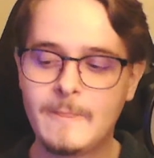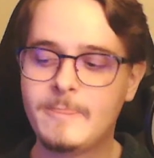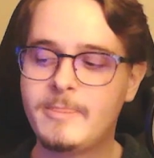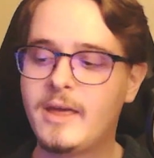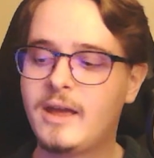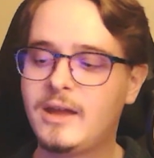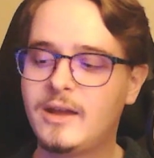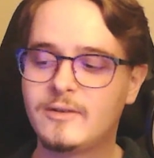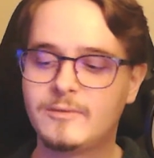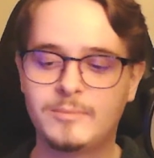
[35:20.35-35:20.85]

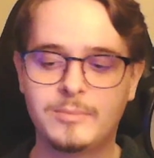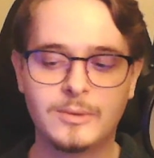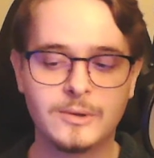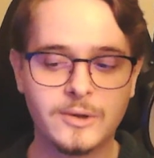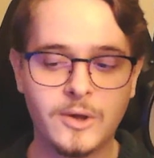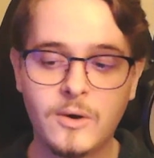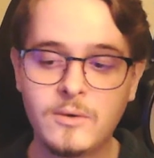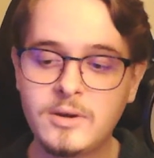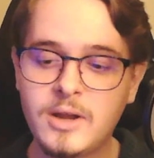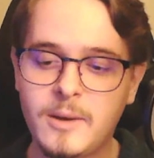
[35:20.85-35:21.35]
They have
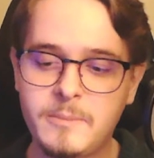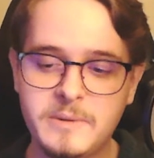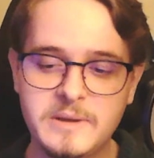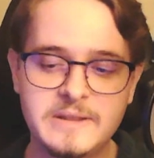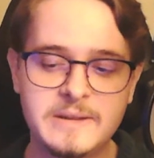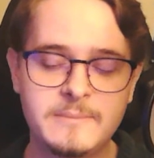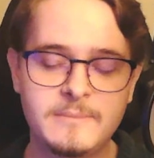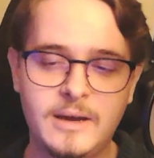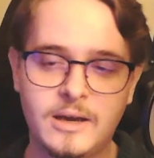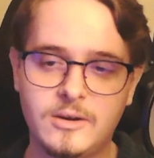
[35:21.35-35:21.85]
blown up in
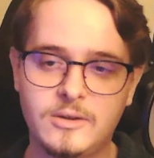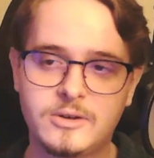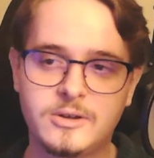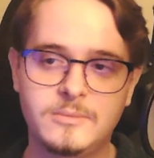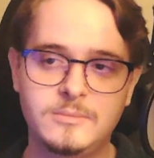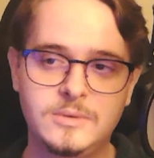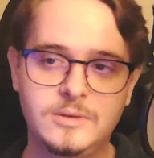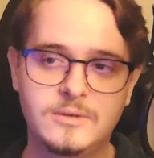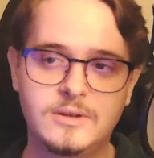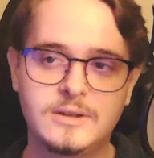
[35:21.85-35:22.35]
the metal
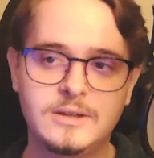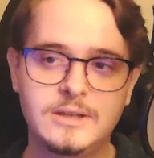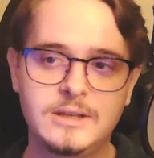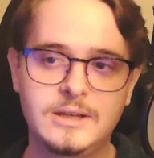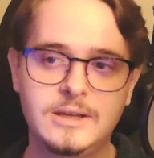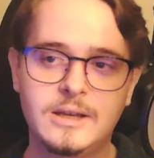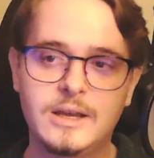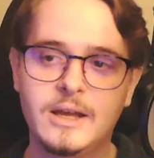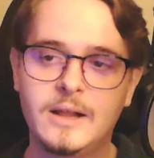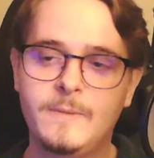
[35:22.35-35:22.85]

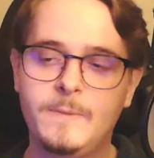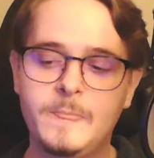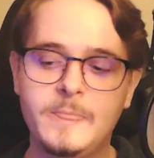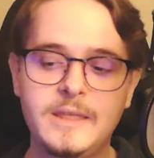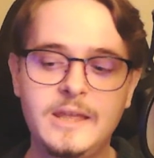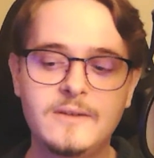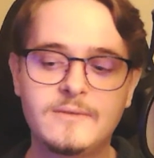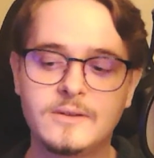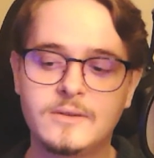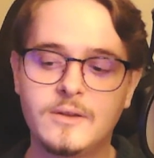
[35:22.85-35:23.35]
community,
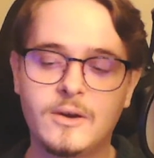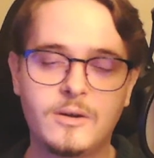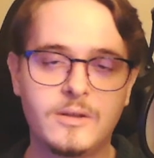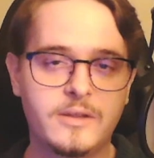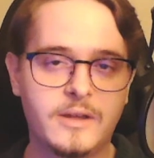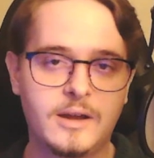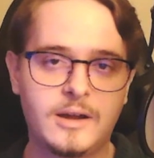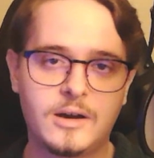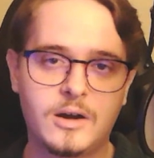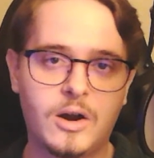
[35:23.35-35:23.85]
even though
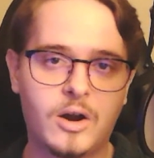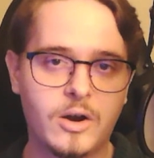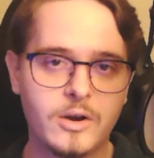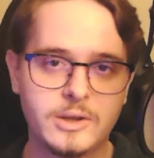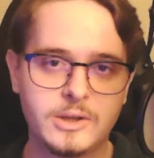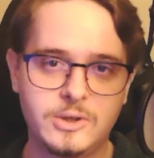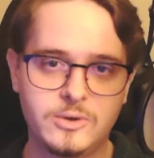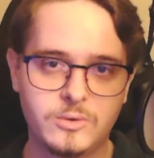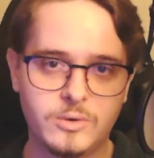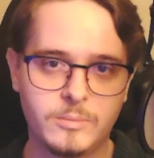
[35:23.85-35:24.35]
they are
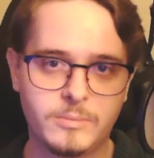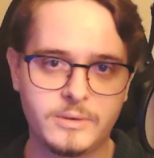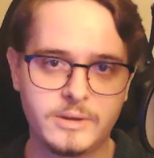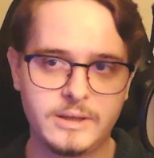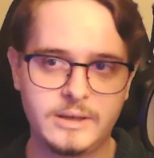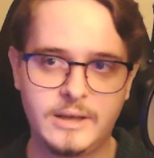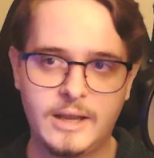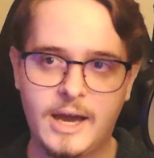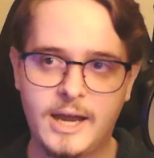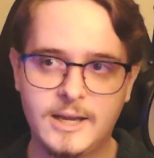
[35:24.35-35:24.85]

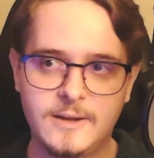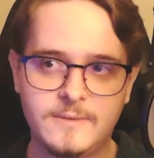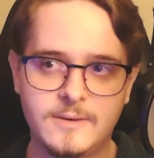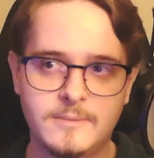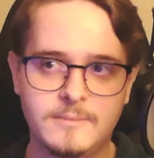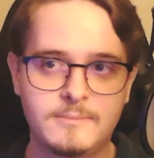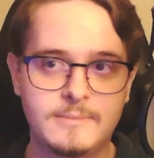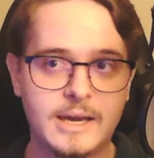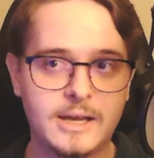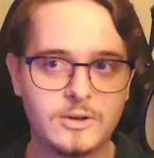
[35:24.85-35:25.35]
arguably not
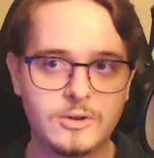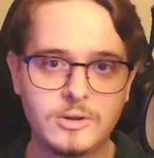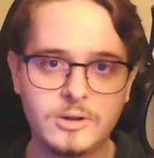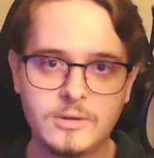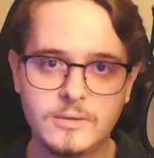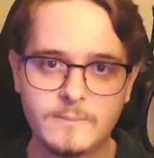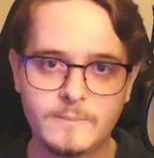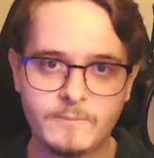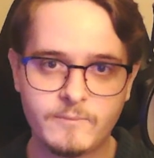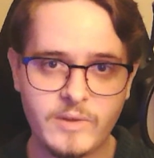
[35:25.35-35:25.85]
even metal
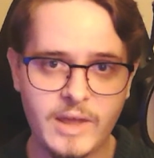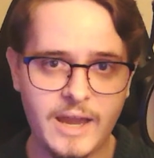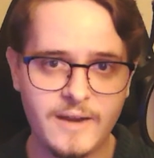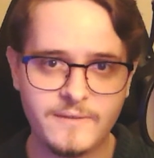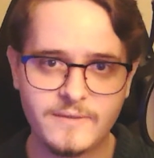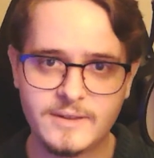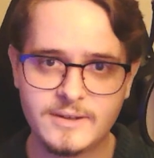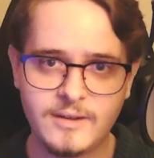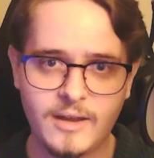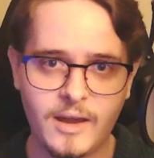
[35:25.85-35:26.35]

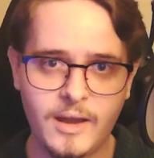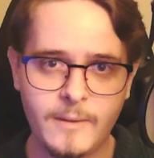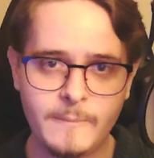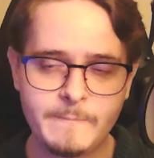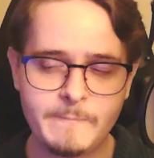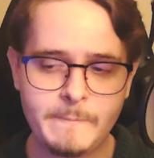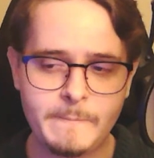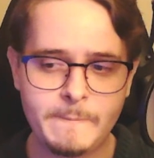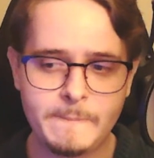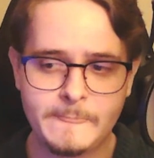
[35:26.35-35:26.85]
half the
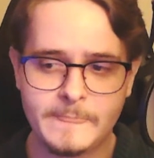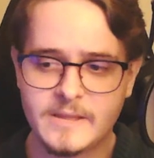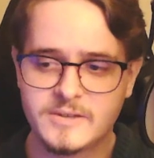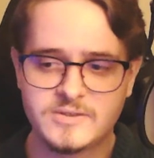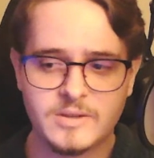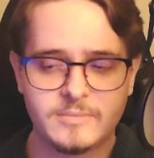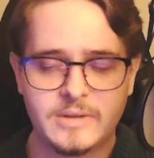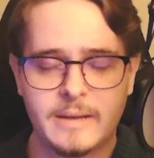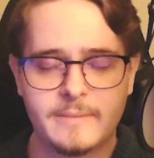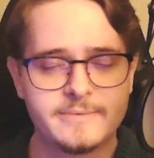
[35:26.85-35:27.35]
time,
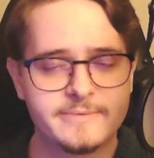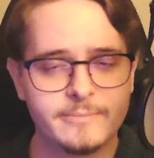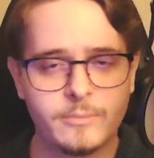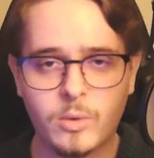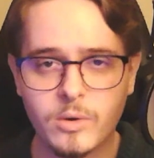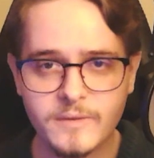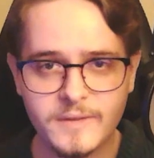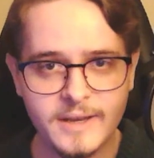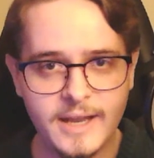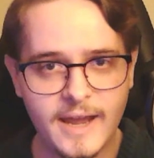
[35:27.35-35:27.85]
sometimes
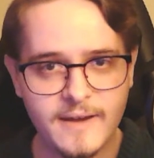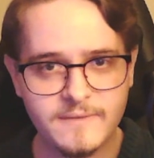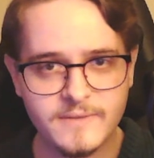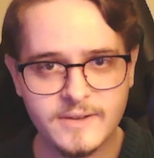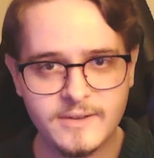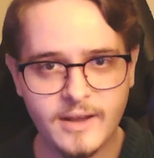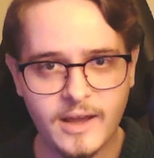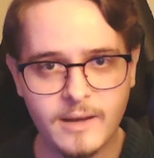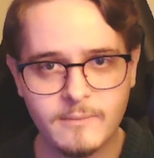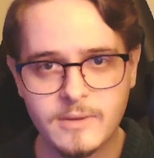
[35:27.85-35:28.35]
more than half the
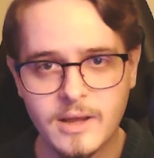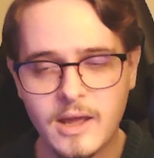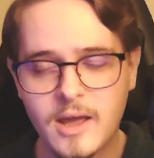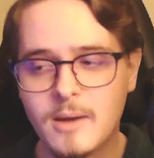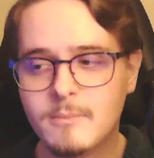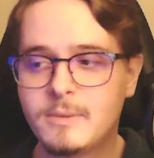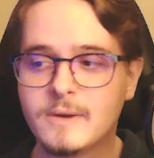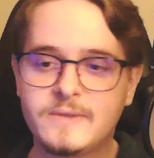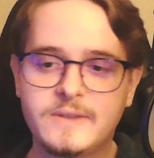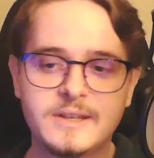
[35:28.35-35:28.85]
time,
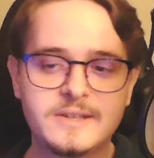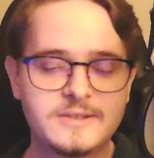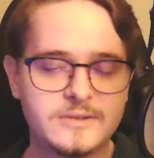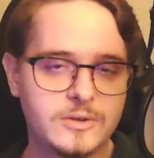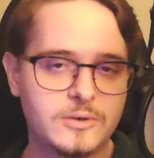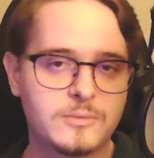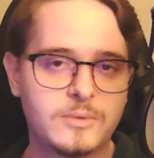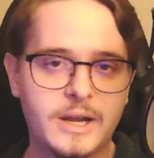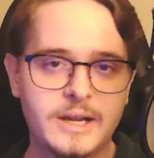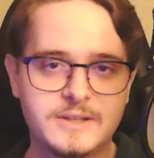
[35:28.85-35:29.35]
but they
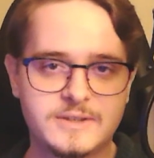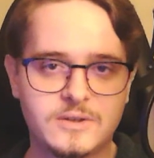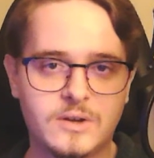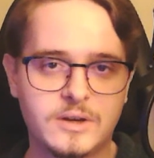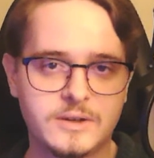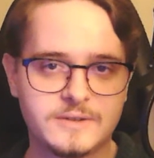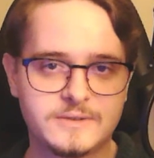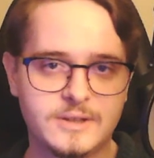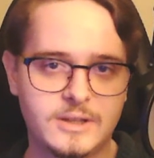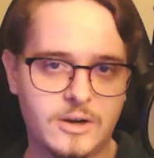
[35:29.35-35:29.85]
still write
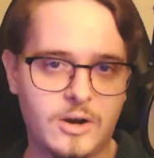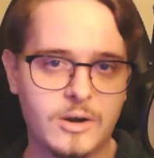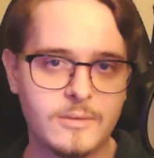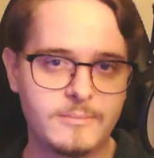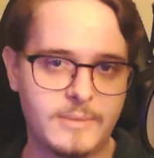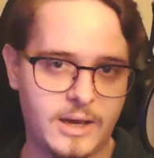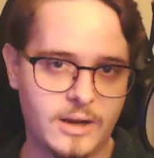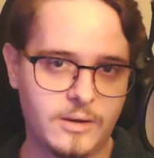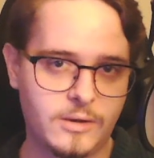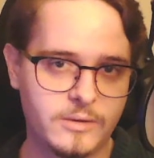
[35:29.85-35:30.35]
songs that are
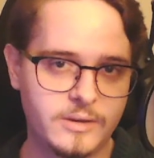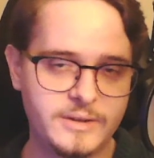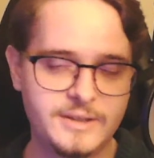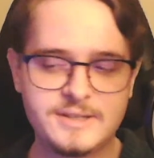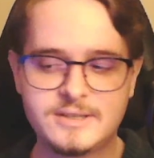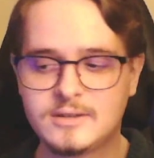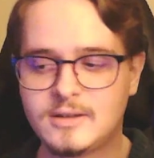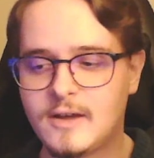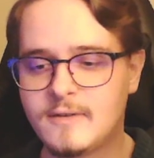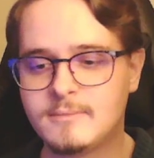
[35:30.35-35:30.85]
metal, and they
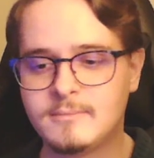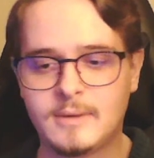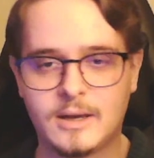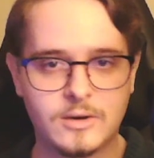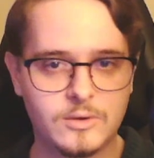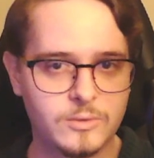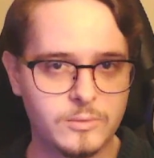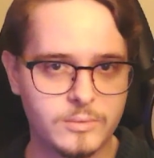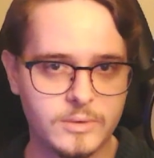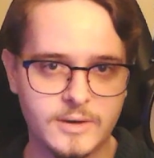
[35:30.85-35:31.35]
still have
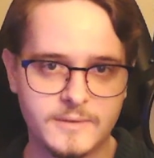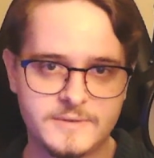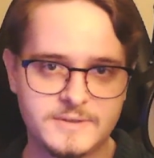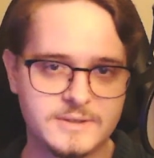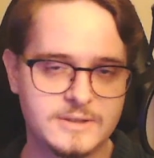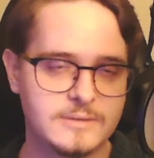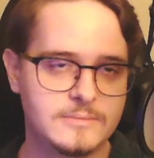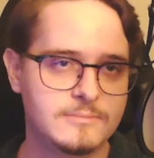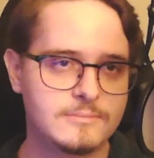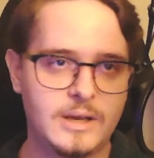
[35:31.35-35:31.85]
metal riffs
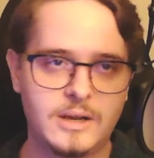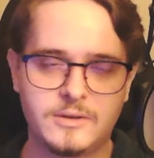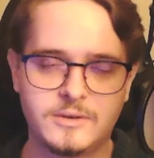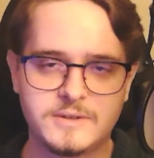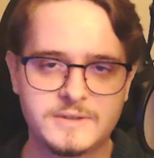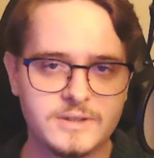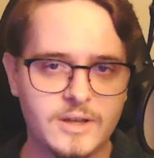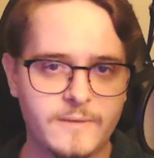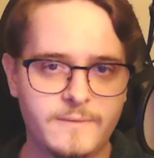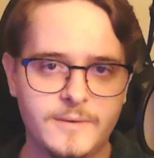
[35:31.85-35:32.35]
and metal
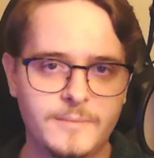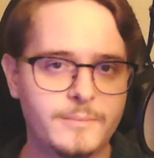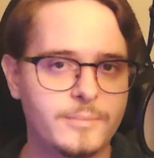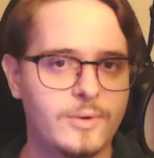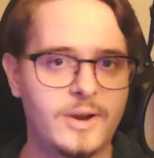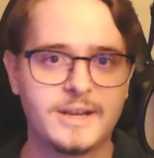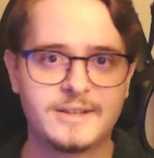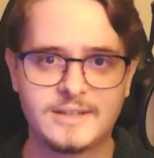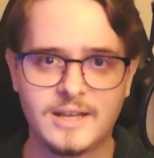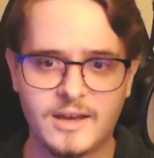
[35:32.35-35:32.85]
stuff and
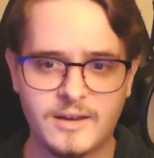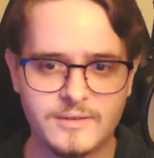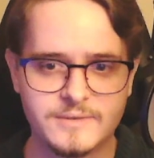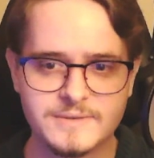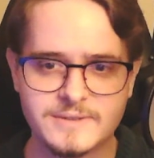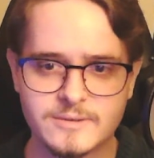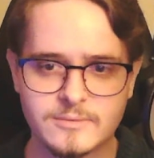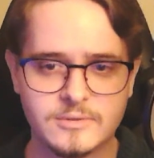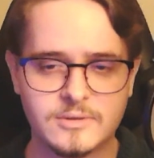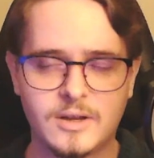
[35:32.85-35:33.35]

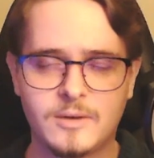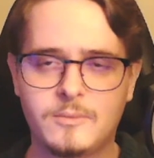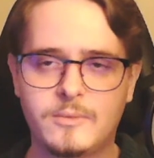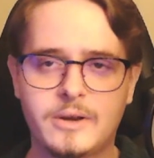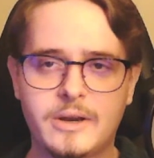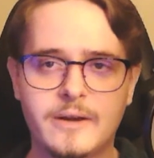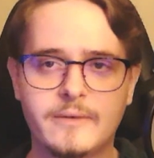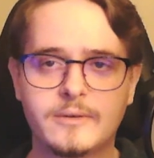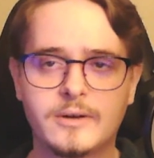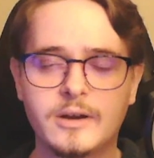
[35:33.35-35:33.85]
breakdowns and
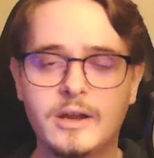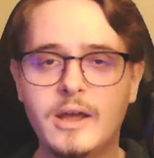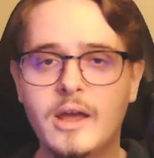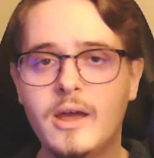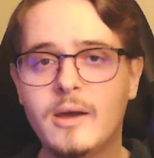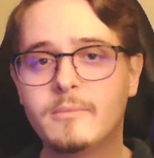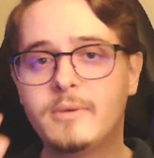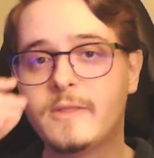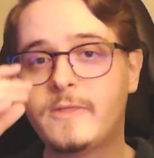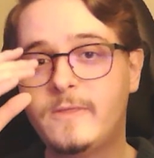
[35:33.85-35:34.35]
whatever.
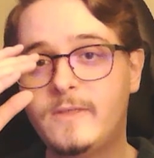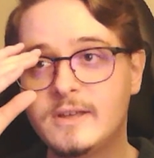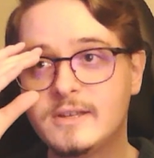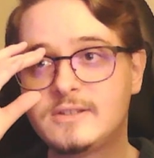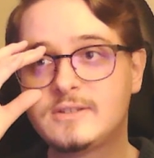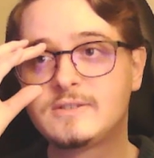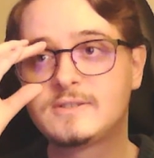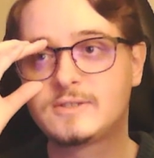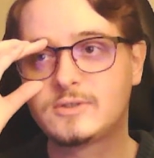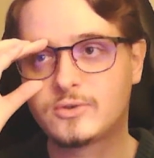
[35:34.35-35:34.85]
But
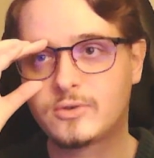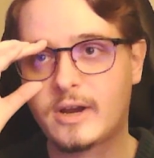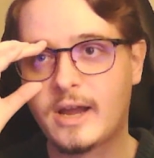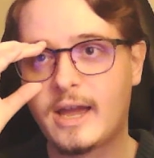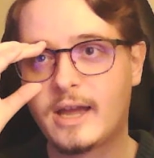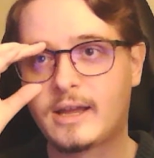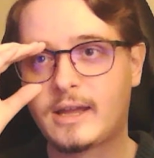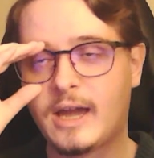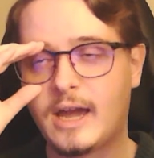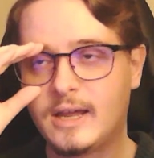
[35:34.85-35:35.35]
this
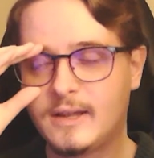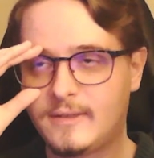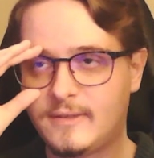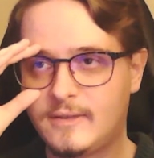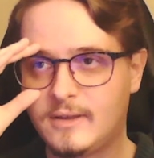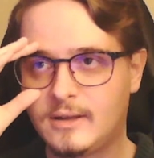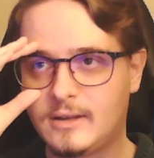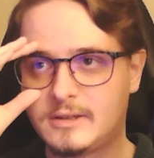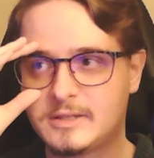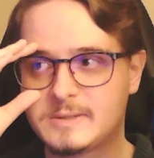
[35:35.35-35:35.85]
track, I
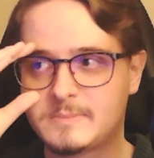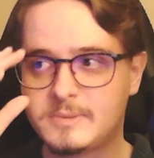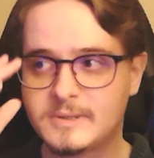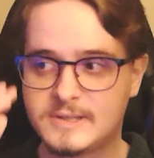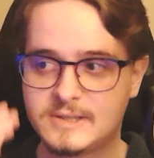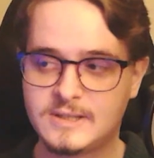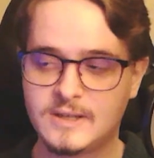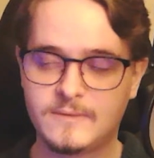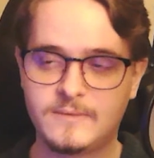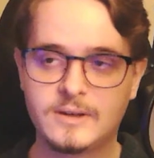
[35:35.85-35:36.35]
think
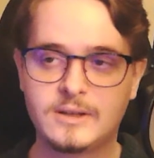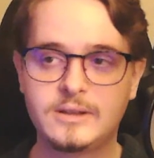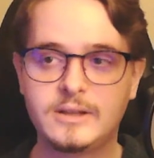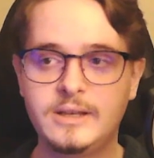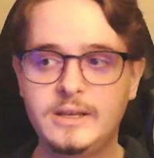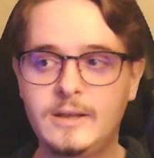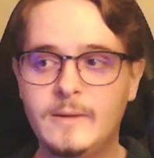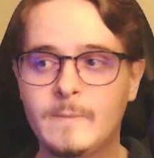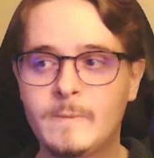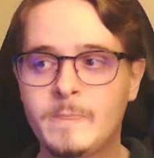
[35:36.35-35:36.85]

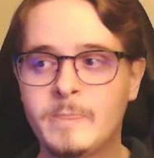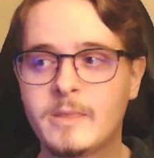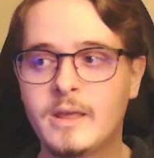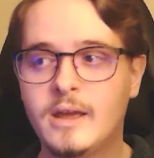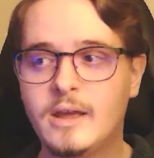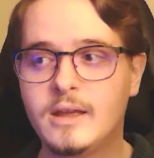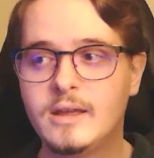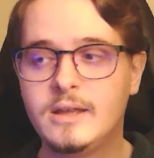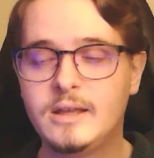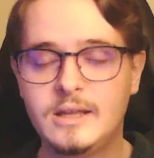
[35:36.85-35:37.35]
specifically,
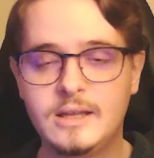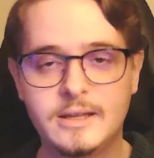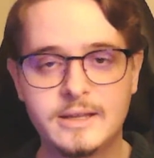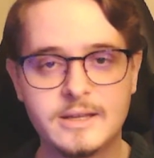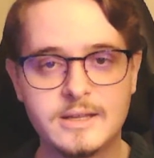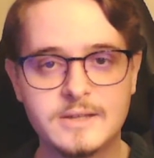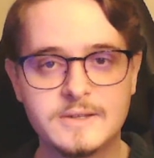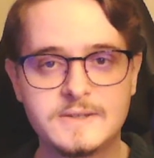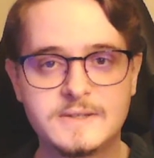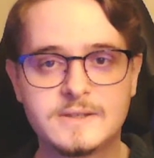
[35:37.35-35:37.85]

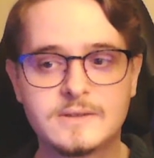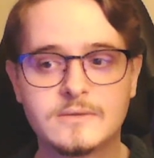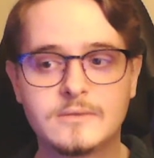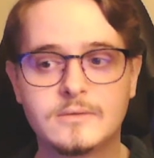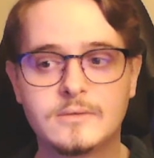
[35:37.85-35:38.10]
is